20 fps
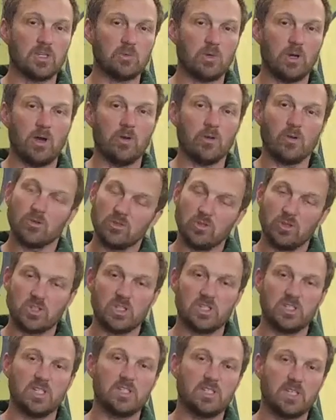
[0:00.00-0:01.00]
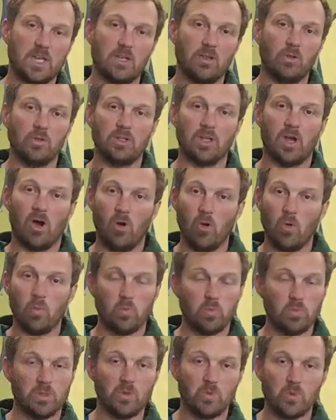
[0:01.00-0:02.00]
as well, not just intent on
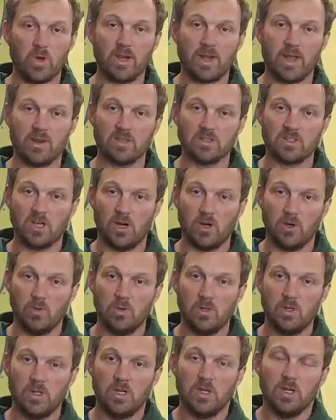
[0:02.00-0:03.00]
the workout as a whole,